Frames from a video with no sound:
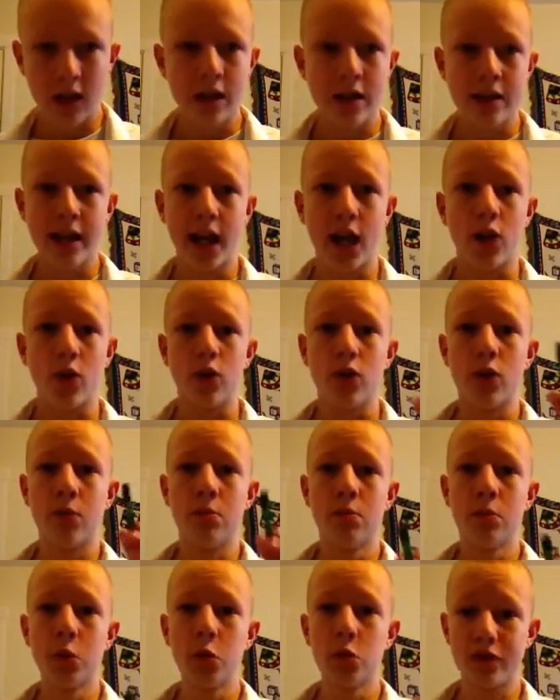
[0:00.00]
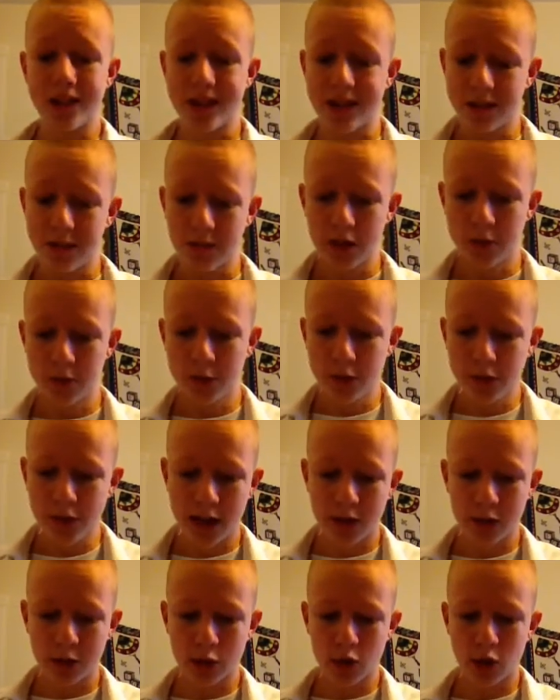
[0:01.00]
Now the movie, the movie
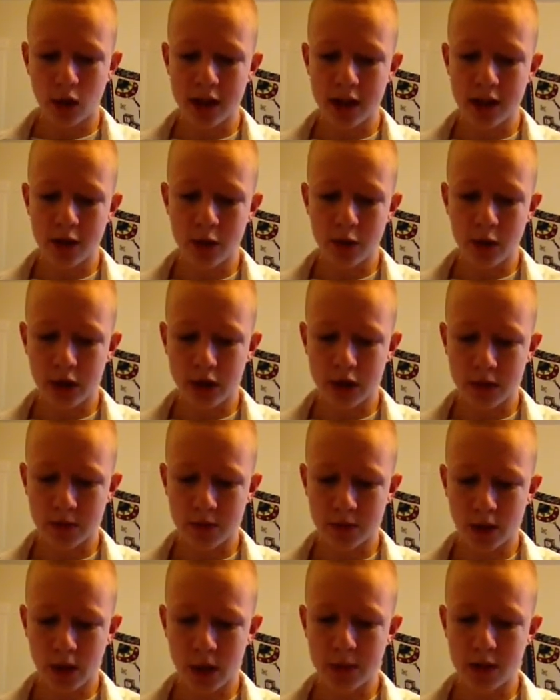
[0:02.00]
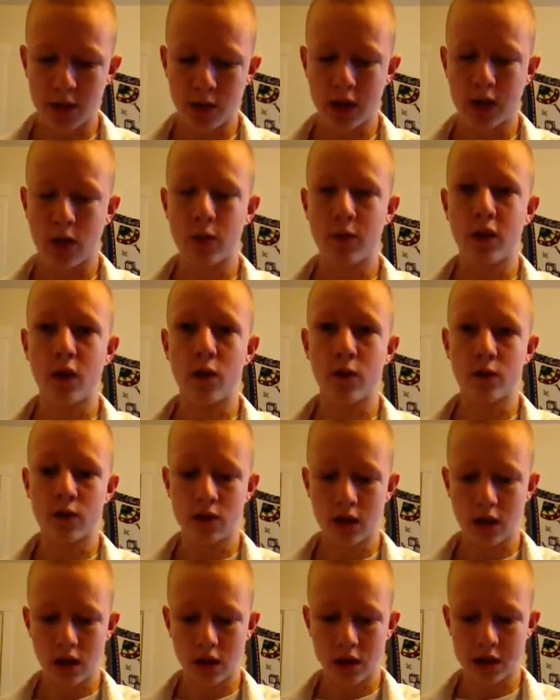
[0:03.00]
I will try doing try be doing
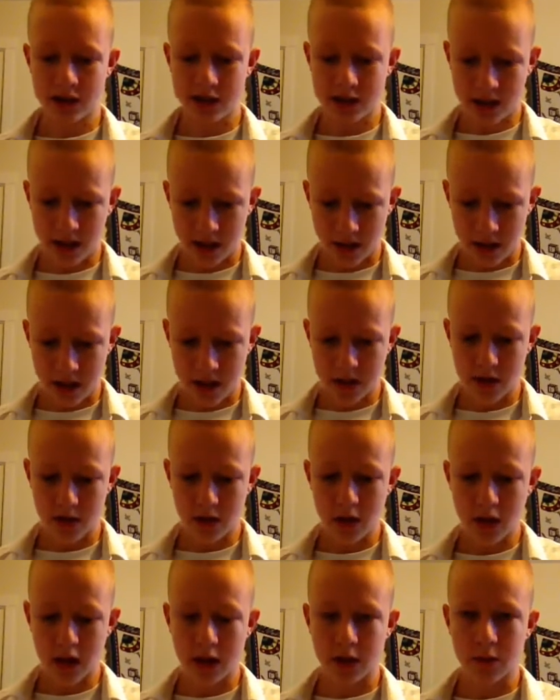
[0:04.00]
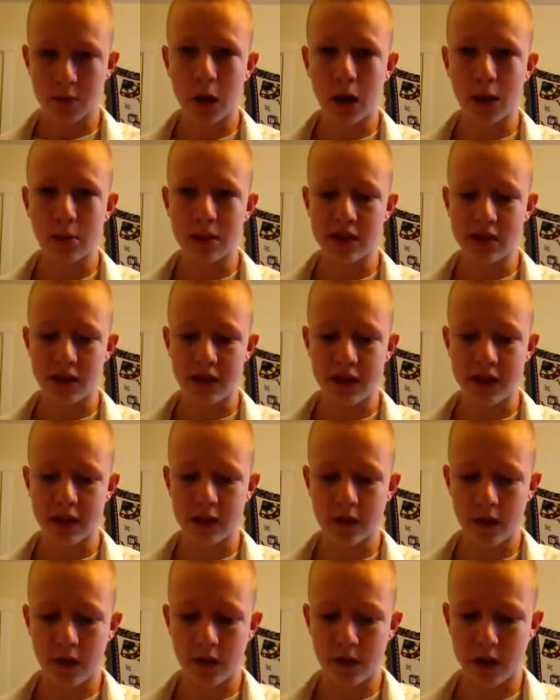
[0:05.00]
on Saturdays and probably
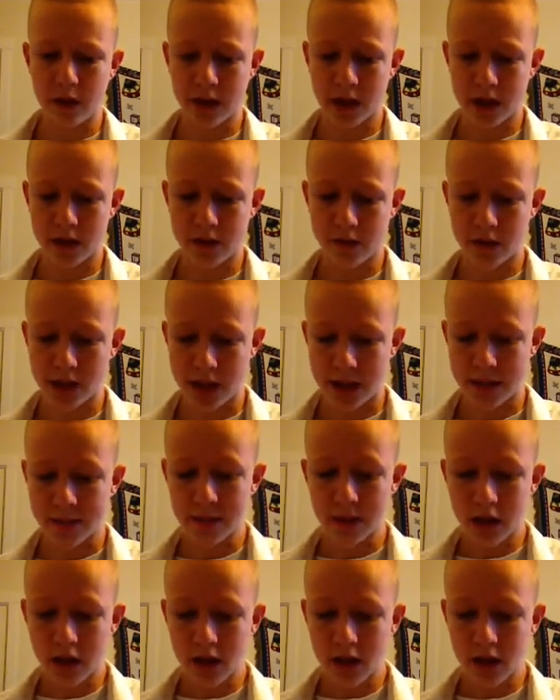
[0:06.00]
Sundays if I, if I get free time.